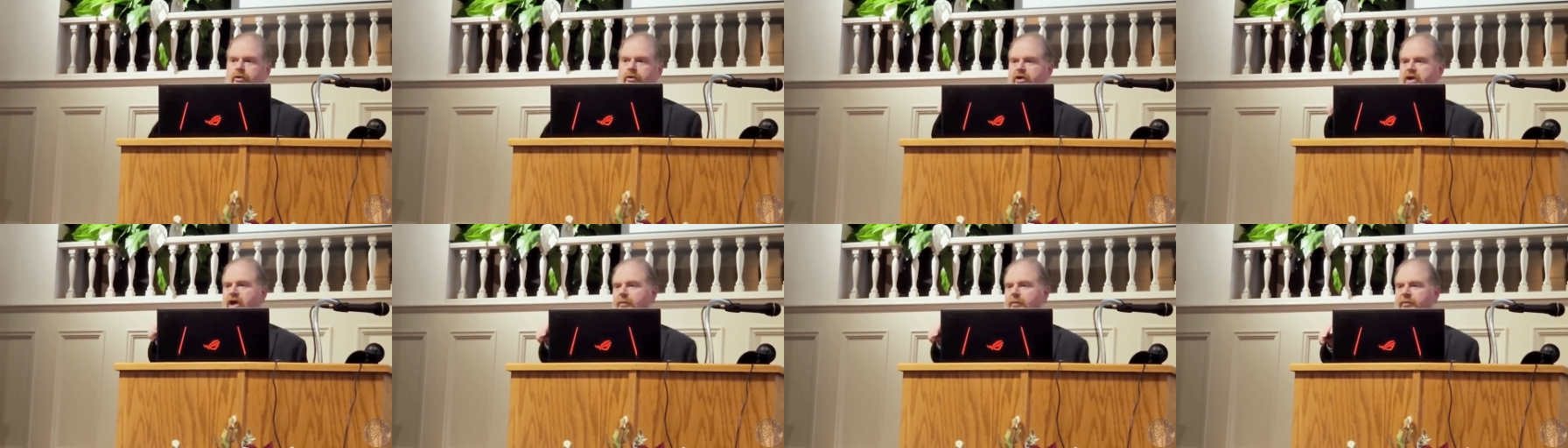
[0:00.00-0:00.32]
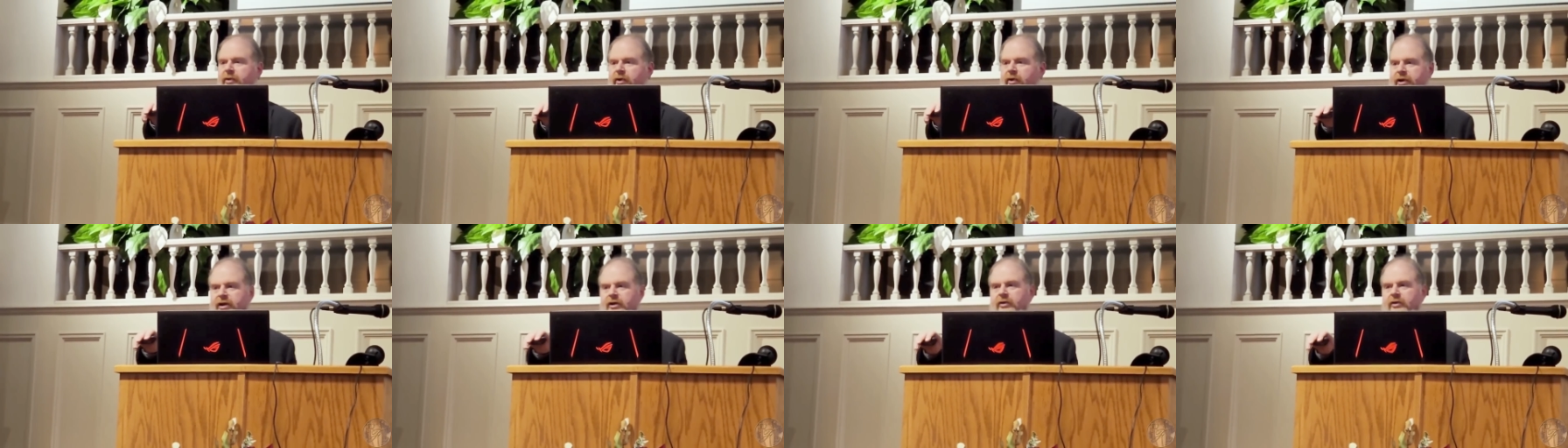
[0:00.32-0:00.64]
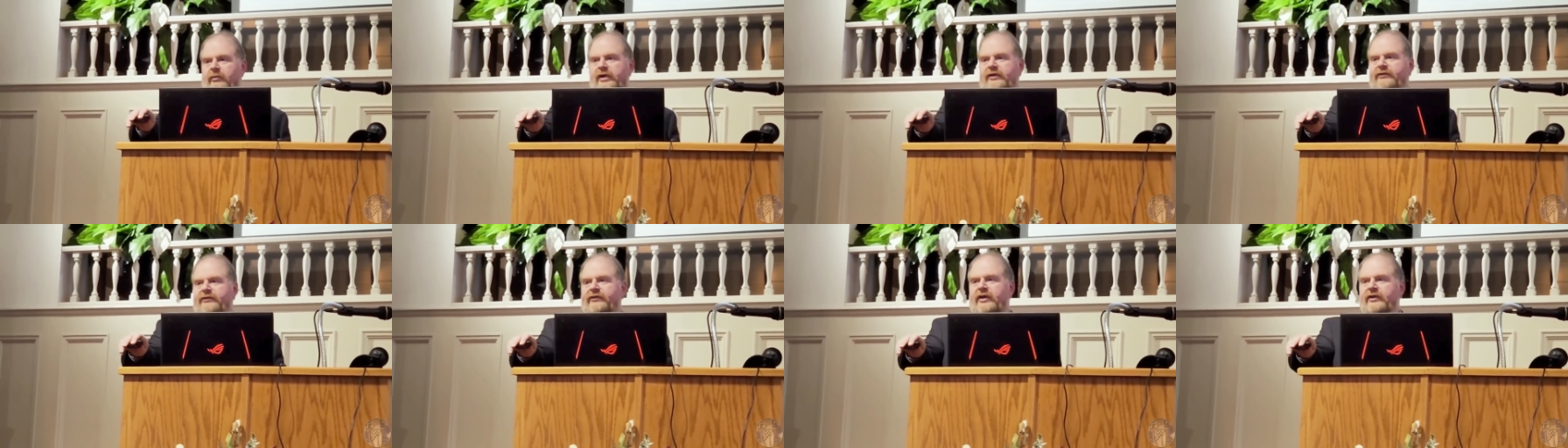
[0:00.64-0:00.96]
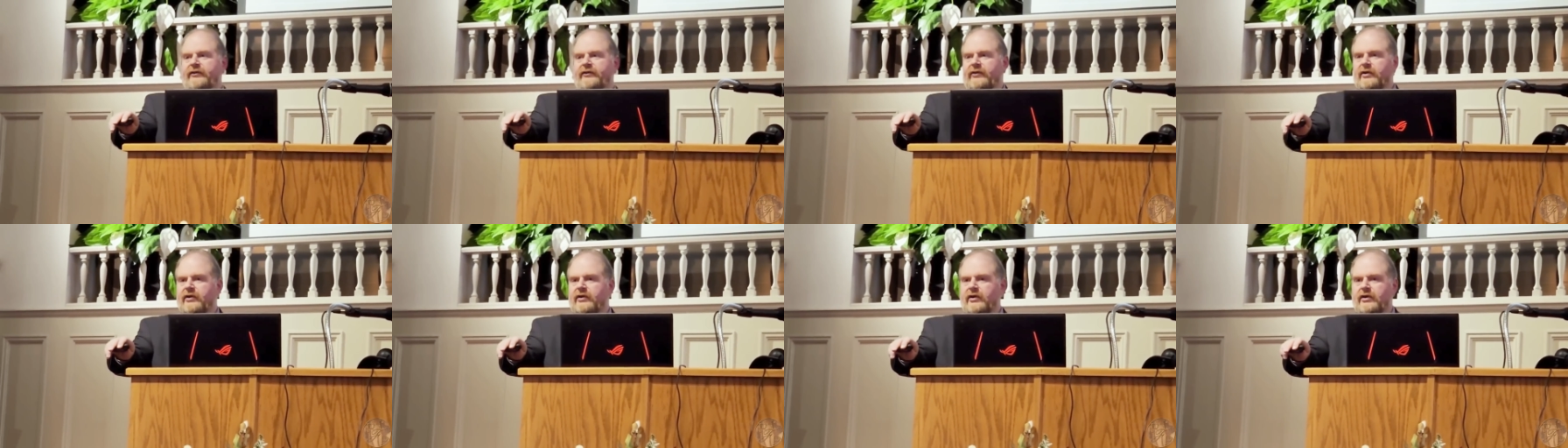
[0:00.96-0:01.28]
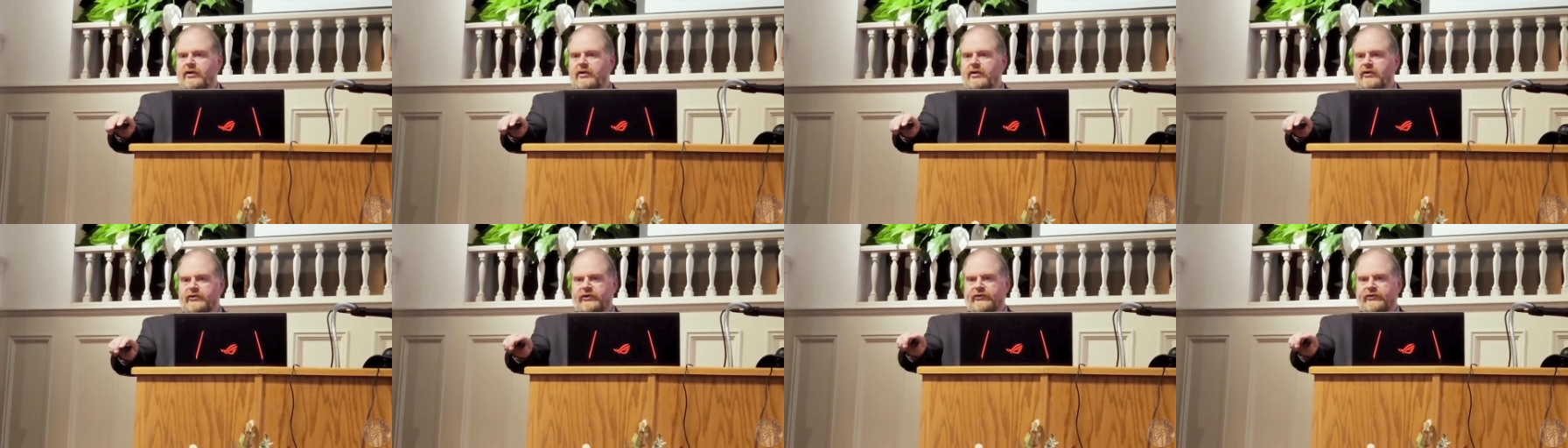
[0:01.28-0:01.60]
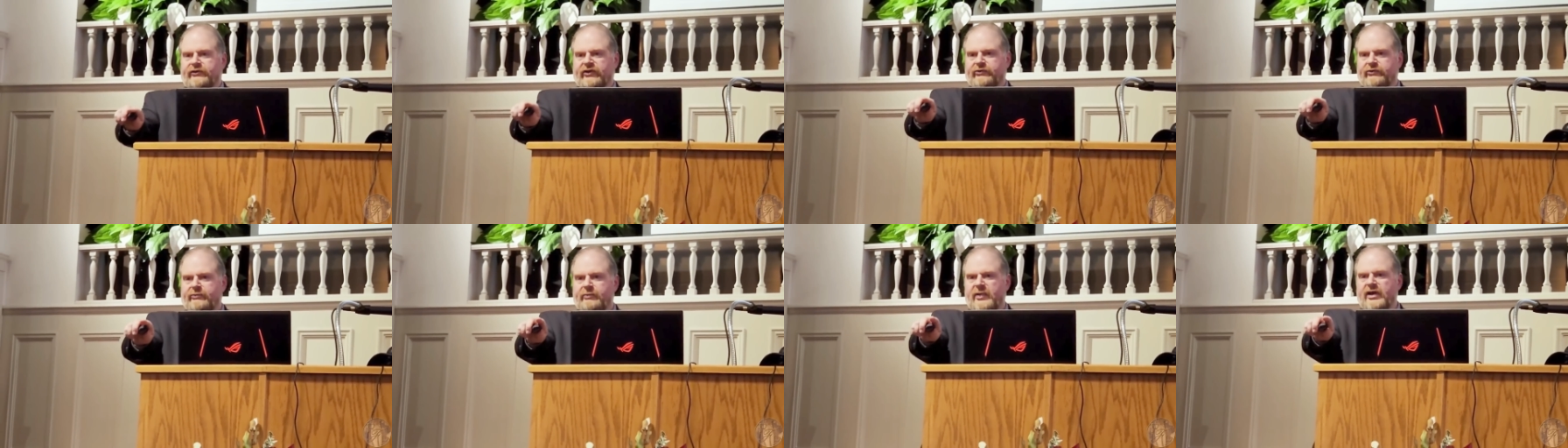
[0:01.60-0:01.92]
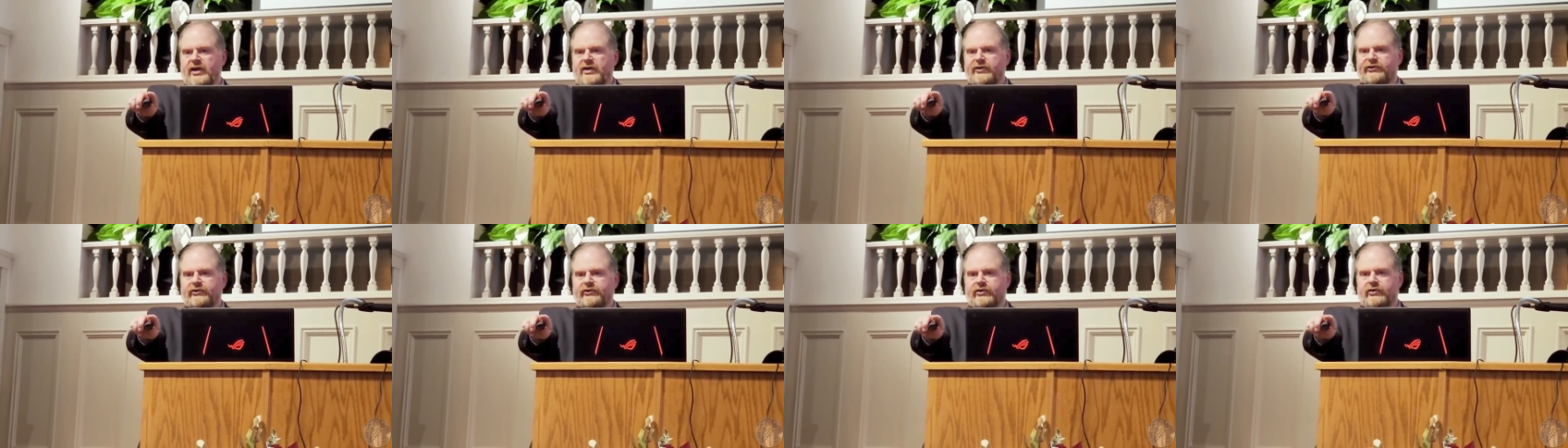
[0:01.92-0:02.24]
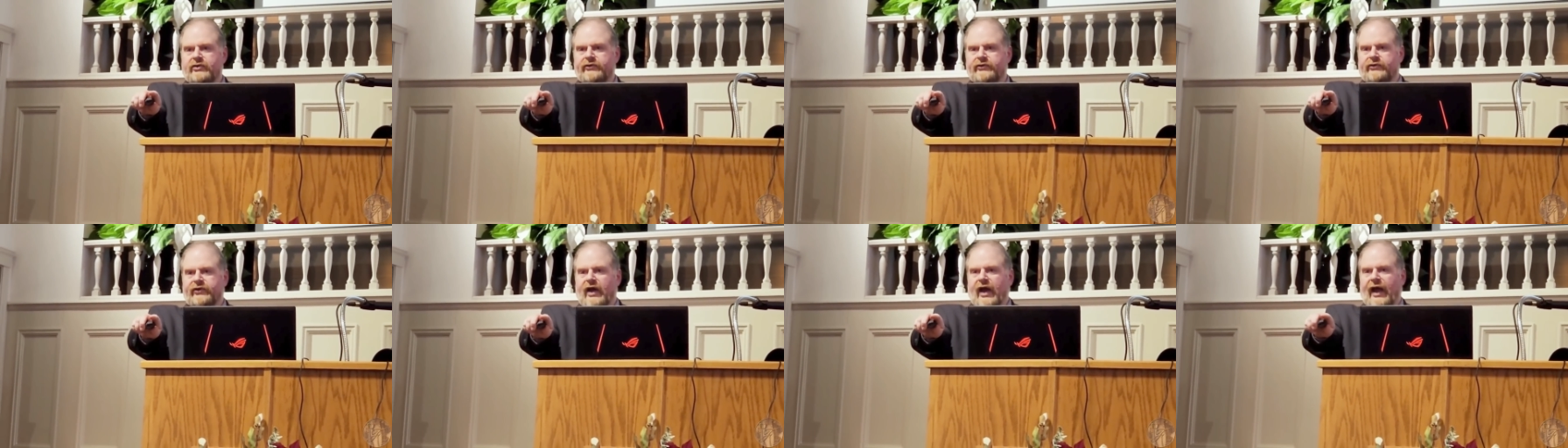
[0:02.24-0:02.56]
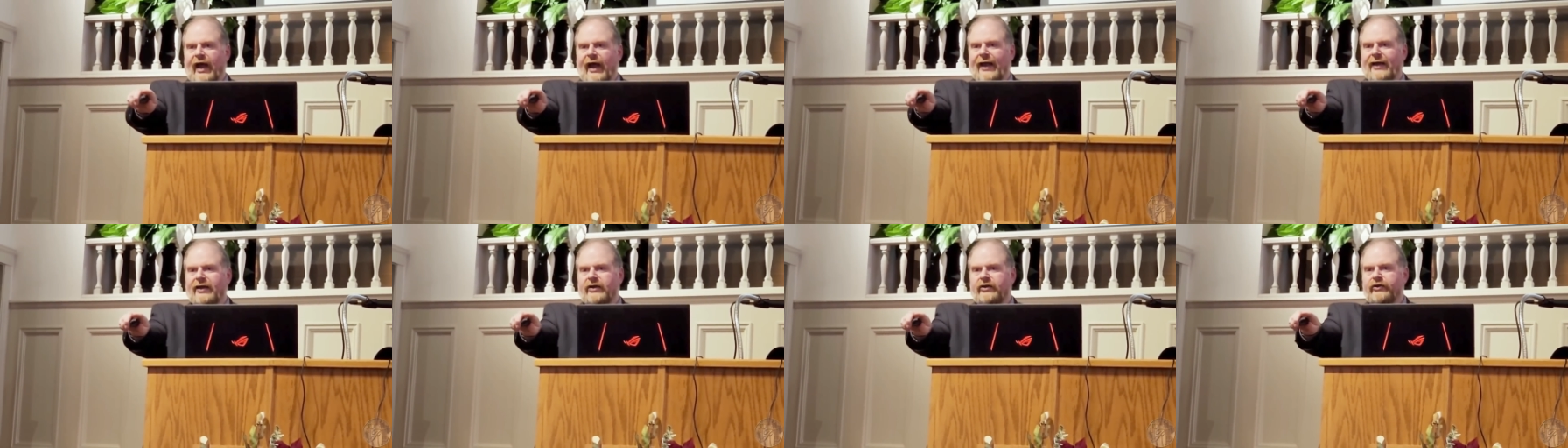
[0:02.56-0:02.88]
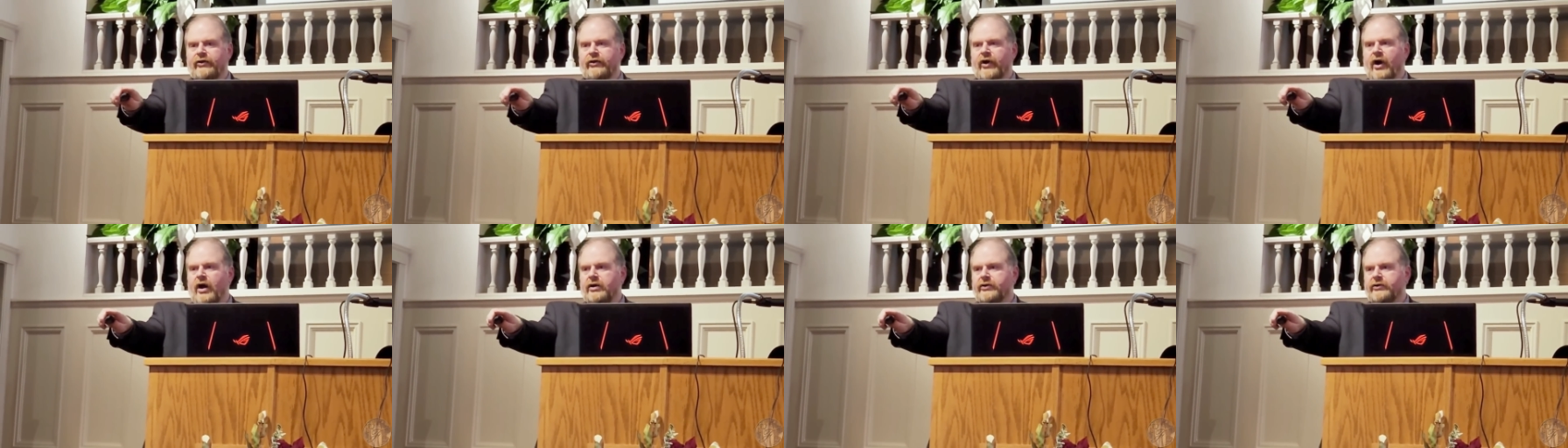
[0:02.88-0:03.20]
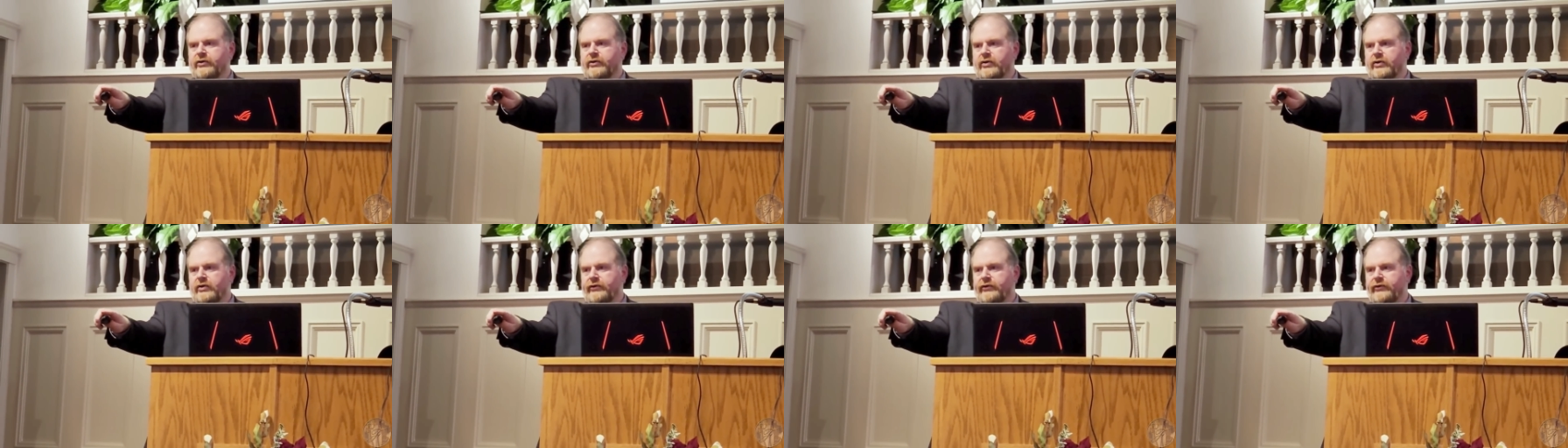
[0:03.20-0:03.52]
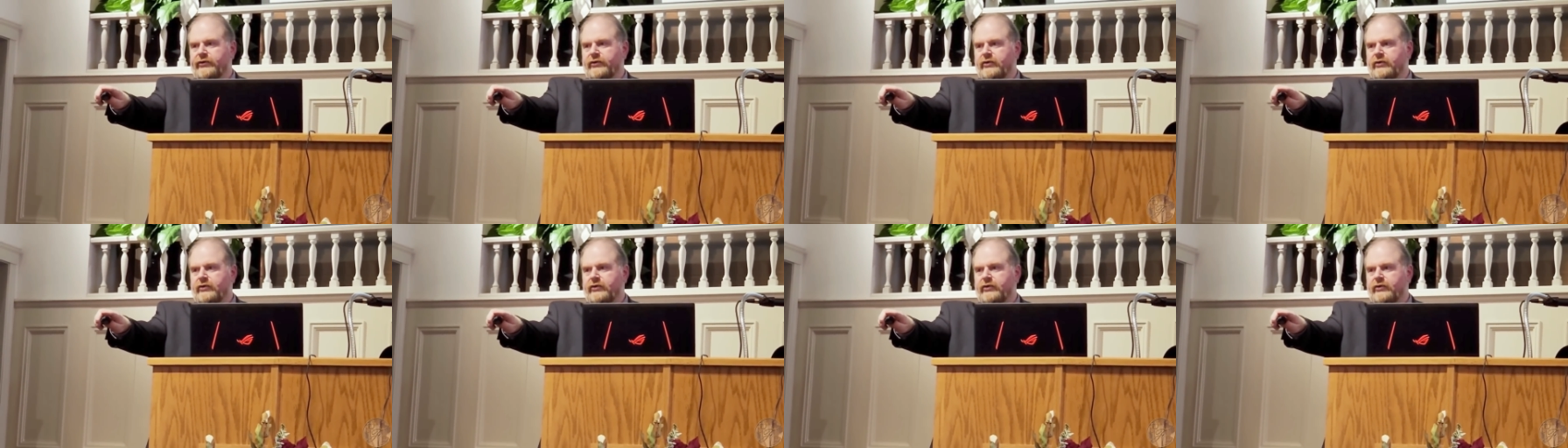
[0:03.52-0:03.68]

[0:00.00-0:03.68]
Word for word: Look up what it says. She says, ministers and doctors